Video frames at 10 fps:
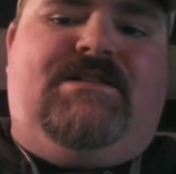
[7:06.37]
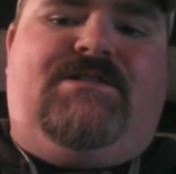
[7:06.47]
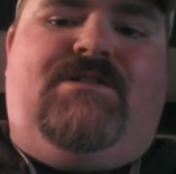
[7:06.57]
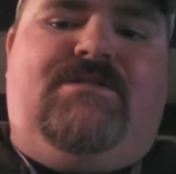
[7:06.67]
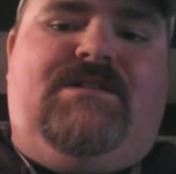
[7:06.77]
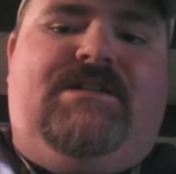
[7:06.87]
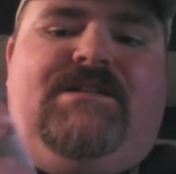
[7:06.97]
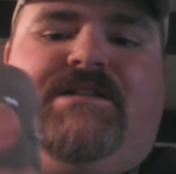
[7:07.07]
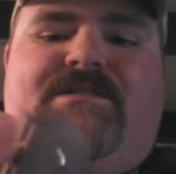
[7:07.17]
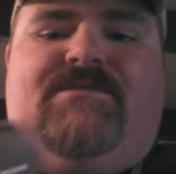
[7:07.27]
is totally
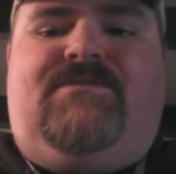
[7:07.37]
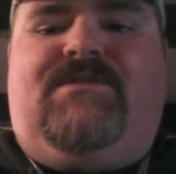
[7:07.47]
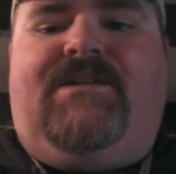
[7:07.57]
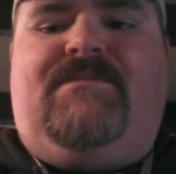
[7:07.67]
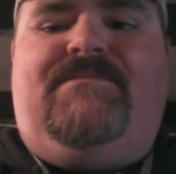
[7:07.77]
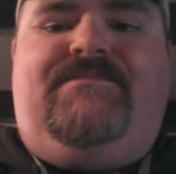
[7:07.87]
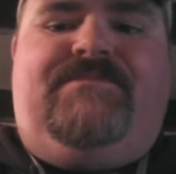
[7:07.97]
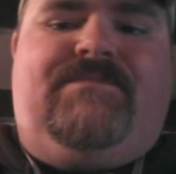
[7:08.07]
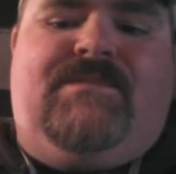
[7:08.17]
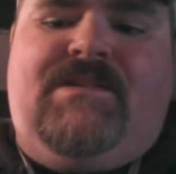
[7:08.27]
addictive to flip.
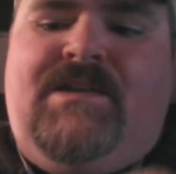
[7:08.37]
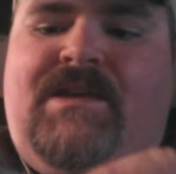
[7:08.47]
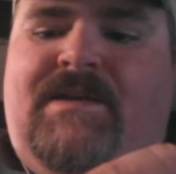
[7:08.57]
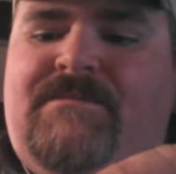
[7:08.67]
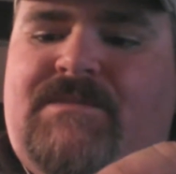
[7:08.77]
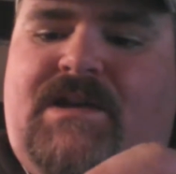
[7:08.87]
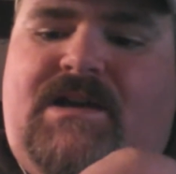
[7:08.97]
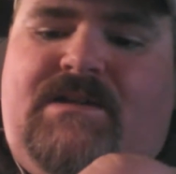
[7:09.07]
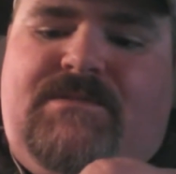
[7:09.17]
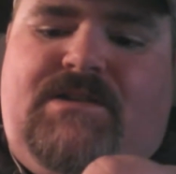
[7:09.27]

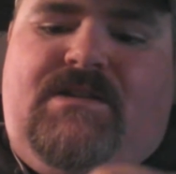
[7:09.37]
Your